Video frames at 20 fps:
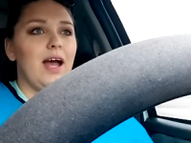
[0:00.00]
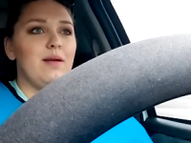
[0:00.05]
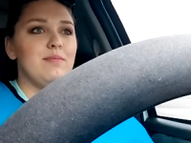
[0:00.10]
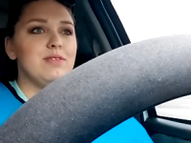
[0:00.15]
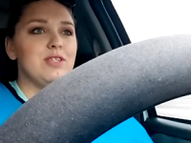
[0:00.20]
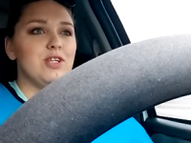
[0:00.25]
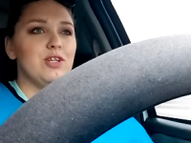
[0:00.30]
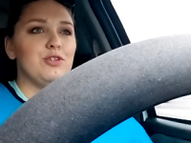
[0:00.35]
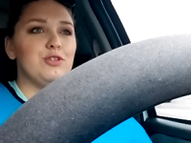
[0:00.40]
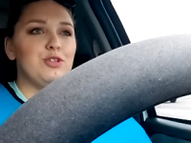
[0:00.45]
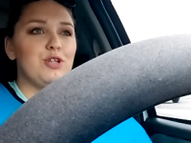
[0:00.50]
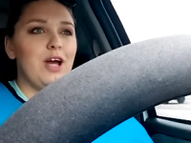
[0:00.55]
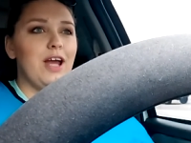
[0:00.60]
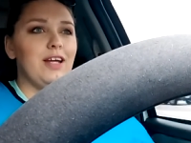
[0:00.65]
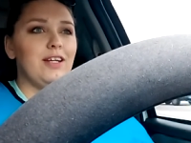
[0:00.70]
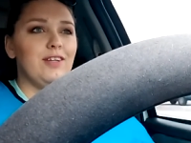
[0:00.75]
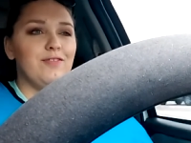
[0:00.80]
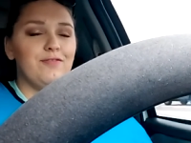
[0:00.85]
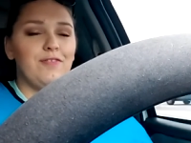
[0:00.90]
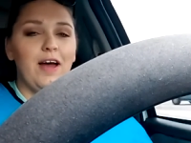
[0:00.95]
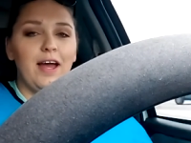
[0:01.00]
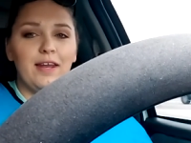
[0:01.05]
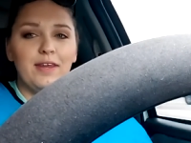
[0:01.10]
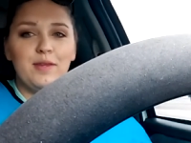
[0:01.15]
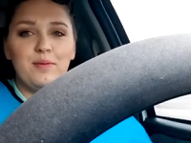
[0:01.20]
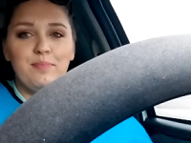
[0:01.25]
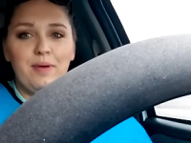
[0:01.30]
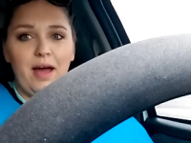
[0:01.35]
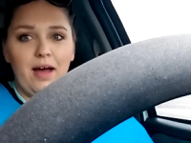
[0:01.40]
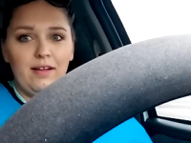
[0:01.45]
I'm still trying to
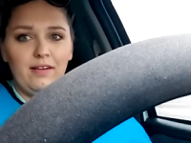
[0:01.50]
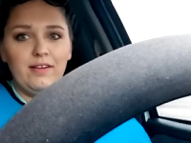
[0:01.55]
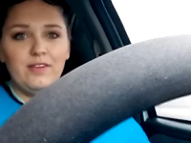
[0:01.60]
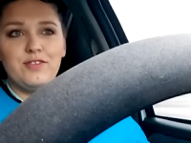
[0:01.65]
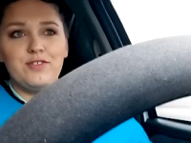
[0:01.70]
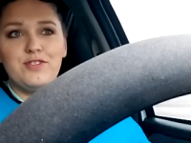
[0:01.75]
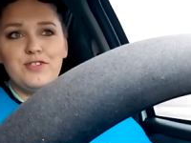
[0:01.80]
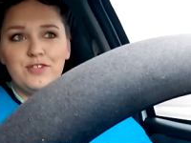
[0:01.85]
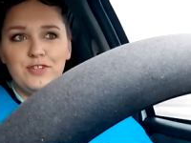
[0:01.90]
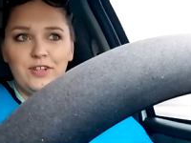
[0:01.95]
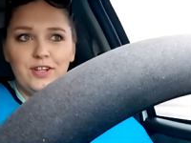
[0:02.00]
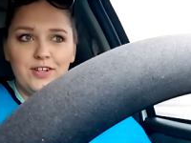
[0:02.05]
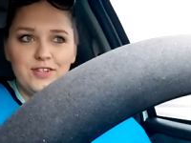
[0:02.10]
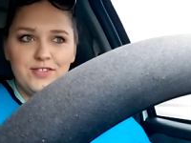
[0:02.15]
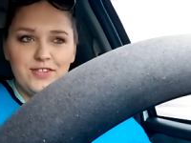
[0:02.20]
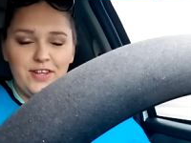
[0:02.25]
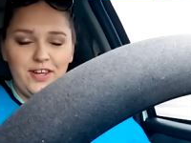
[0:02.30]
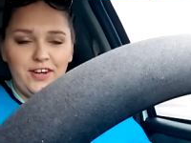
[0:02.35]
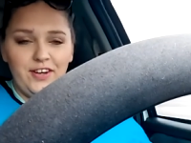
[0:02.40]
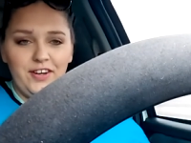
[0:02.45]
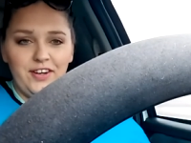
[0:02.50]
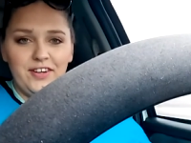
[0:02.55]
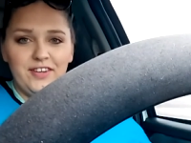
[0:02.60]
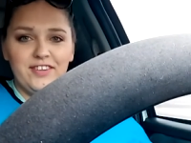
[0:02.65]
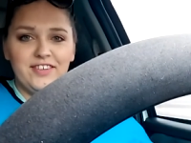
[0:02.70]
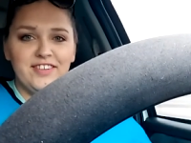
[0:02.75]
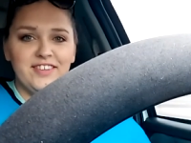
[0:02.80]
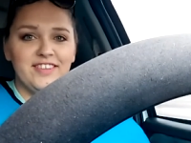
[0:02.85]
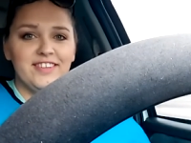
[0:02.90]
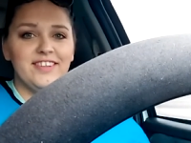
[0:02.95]
find the balance 2 years later.
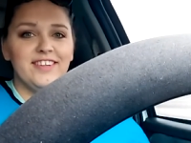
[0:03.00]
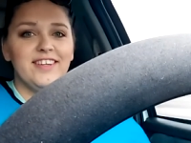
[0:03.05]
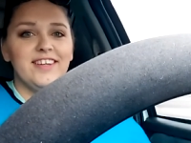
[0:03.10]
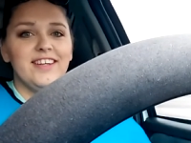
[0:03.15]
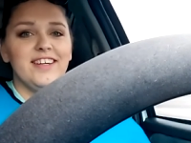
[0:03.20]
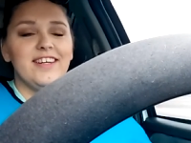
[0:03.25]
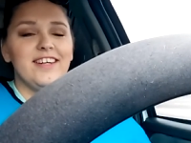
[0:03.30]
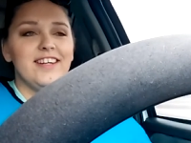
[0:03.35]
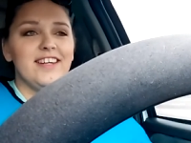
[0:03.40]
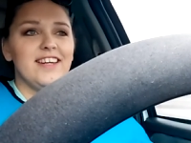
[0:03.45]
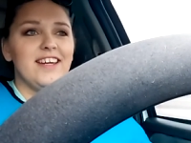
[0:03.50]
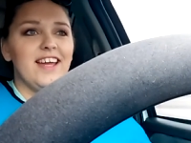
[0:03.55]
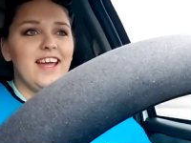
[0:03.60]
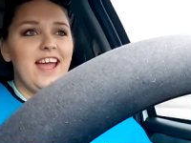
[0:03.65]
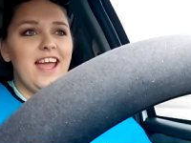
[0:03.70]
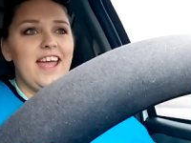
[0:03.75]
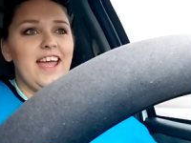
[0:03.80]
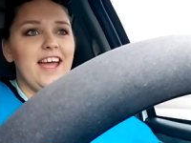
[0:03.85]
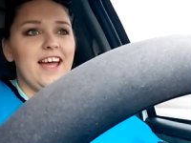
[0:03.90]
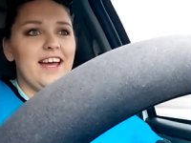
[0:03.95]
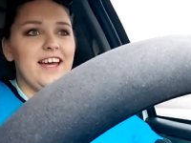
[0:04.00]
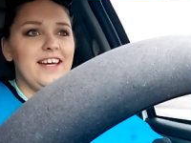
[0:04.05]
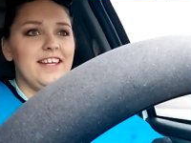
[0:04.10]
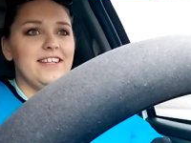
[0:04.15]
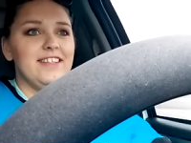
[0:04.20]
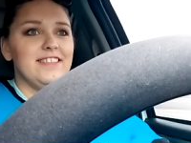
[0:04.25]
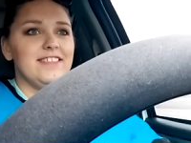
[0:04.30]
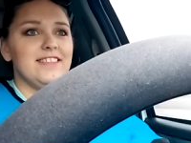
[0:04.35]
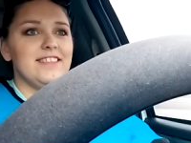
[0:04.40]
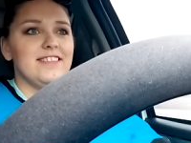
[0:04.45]

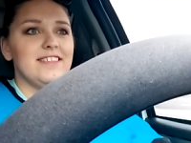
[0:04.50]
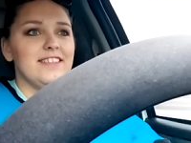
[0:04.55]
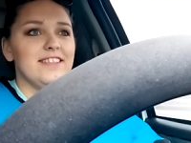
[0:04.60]
And